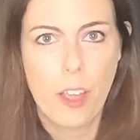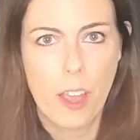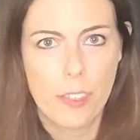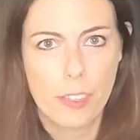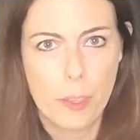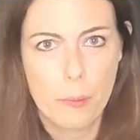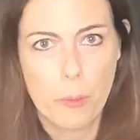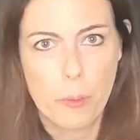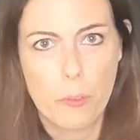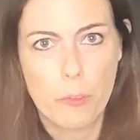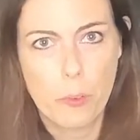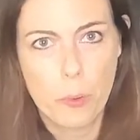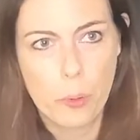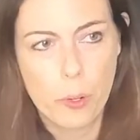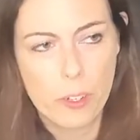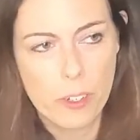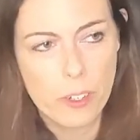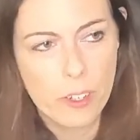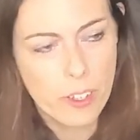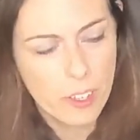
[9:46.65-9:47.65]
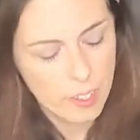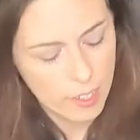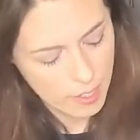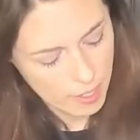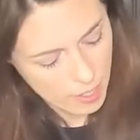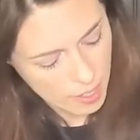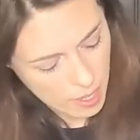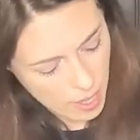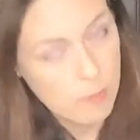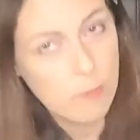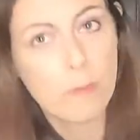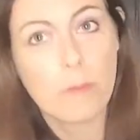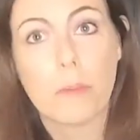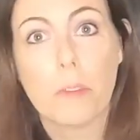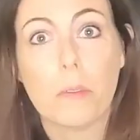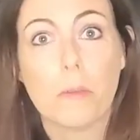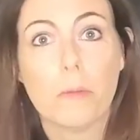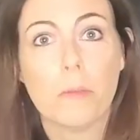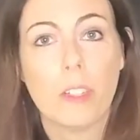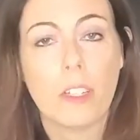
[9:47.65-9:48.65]
got them before,
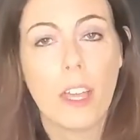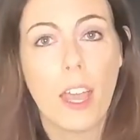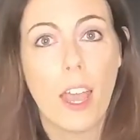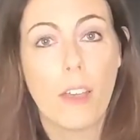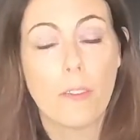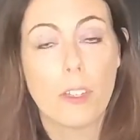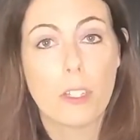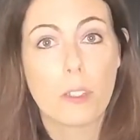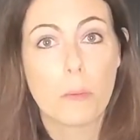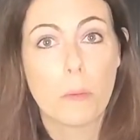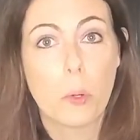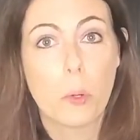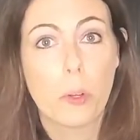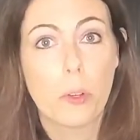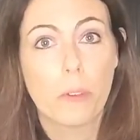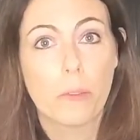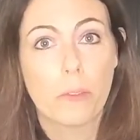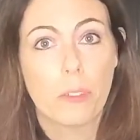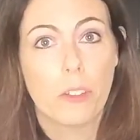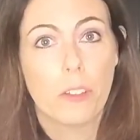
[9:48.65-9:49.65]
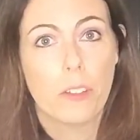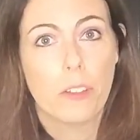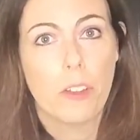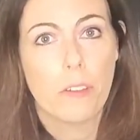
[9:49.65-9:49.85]
having some more is